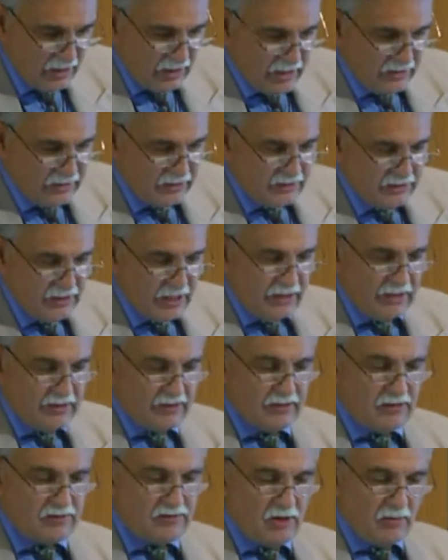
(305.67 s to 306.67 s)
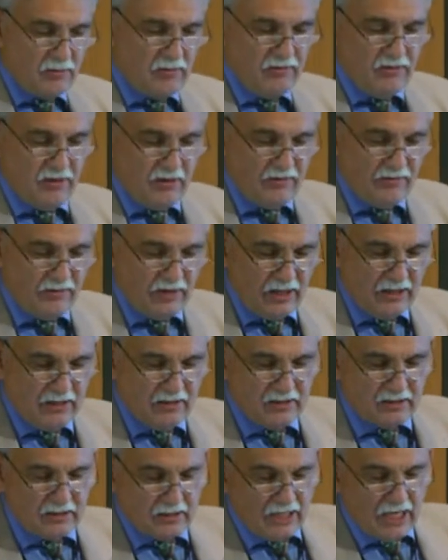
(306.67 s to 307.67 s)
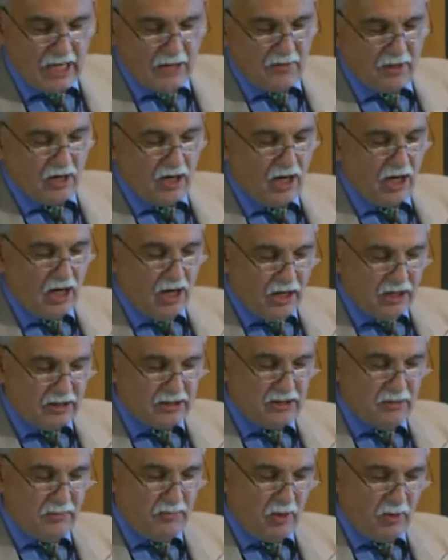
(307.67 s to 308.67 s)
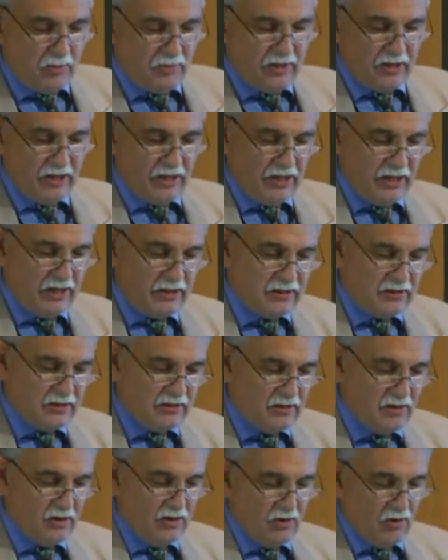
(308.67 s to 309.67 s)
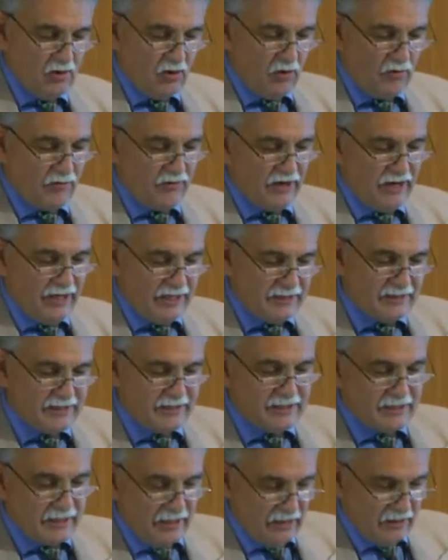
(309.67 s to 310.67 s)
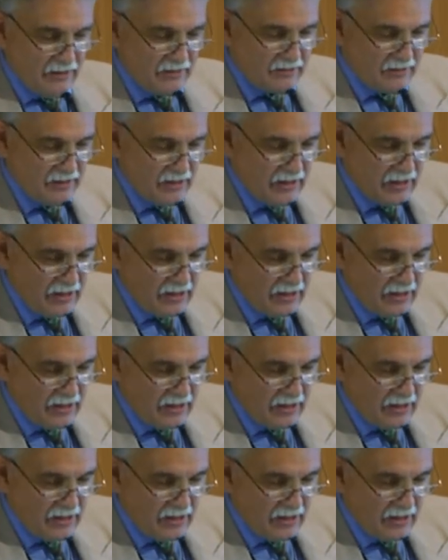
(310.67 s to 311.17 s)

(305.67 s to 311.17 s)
And they're saying that disruptive innovations enable a larger population of less skilled,